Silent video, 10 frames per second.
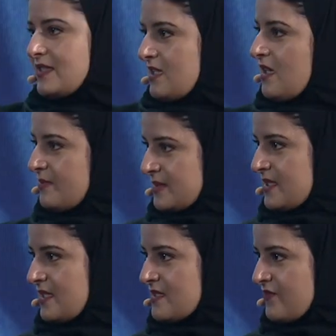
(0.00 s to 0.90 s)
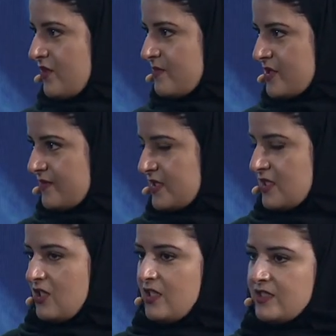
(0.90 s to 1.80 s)
adopt these forms of
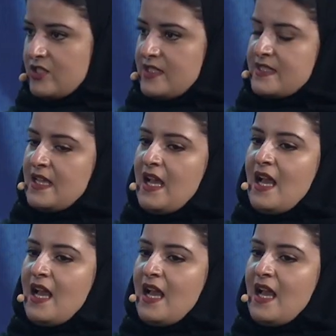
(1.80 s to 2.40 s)
technologies